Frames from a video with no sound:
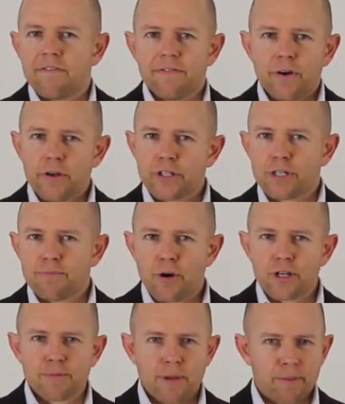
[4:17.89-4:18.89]
Versus
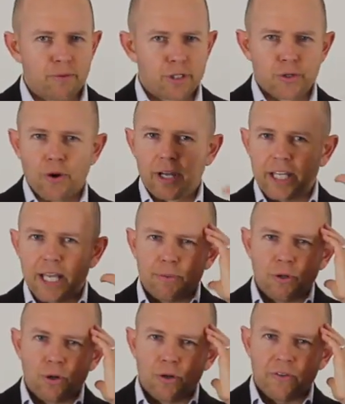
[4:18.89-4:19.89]
most people try and keep
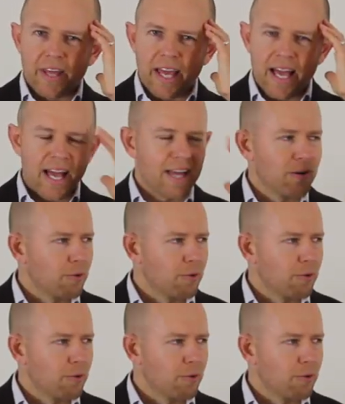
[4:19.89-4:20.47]
it all in their head,